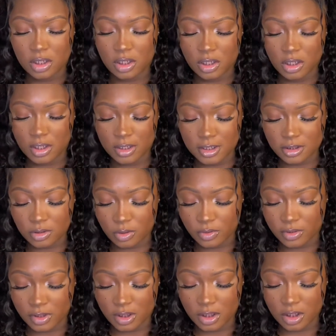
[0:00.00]
in this little
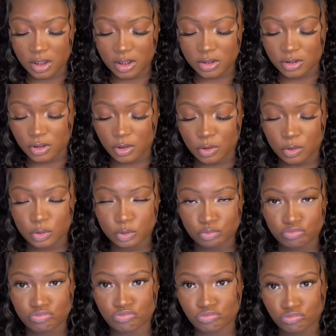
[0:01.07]
thingy. So
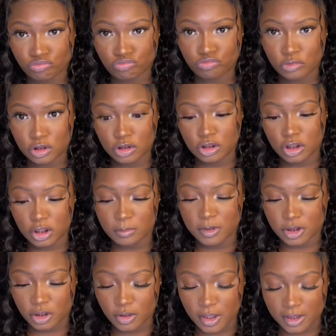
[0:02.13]
let me
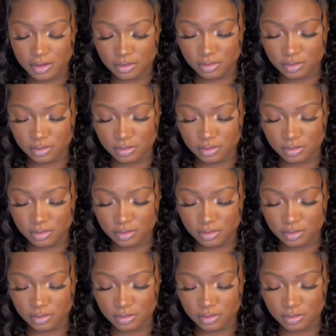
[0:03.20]
show you guys.